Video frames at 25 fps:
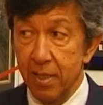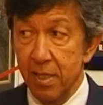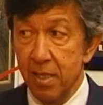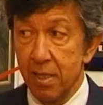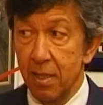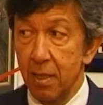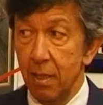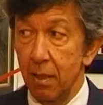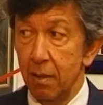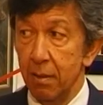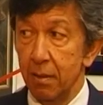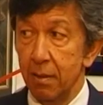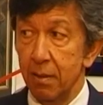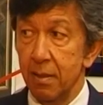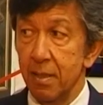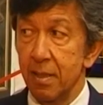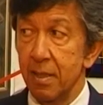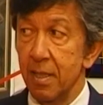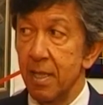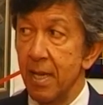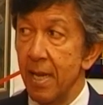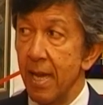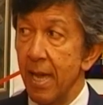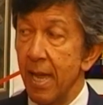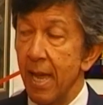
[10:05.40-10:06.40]
these
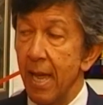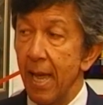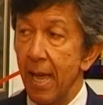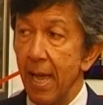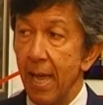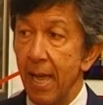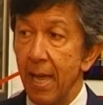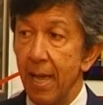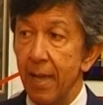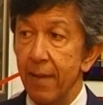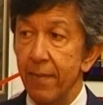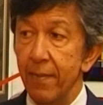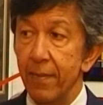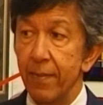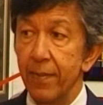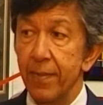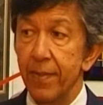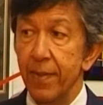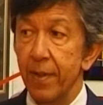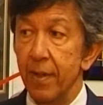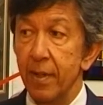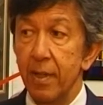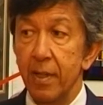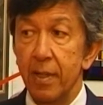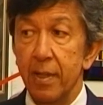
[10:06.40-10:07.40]
colors. And
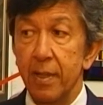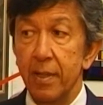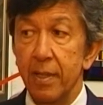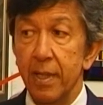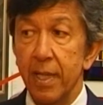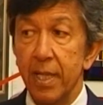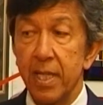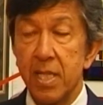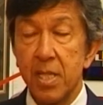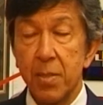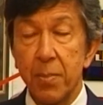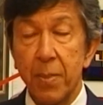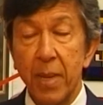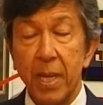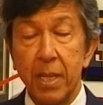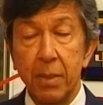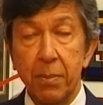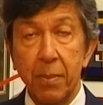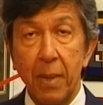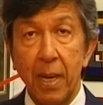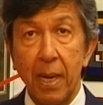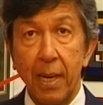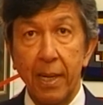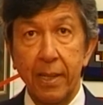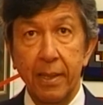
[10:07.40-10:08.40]
it's
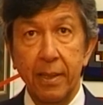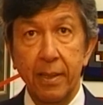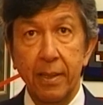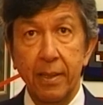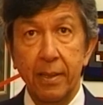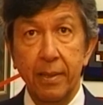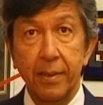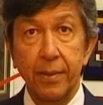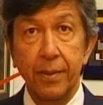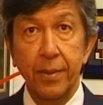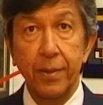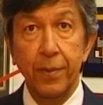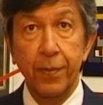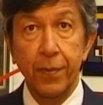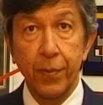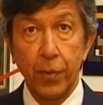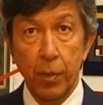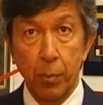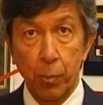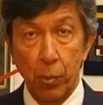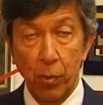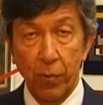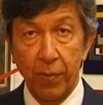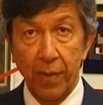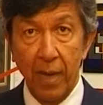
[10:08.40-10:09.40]
made by the
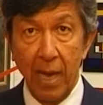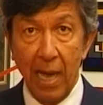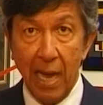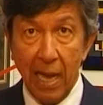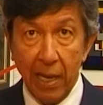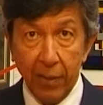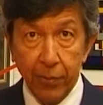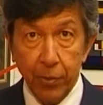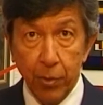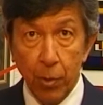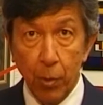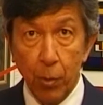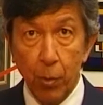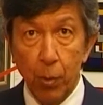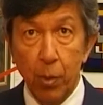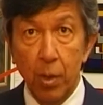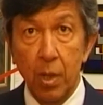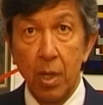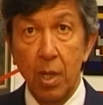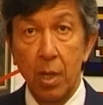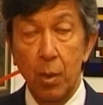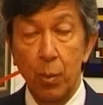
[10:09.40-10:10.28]
firm of ADO,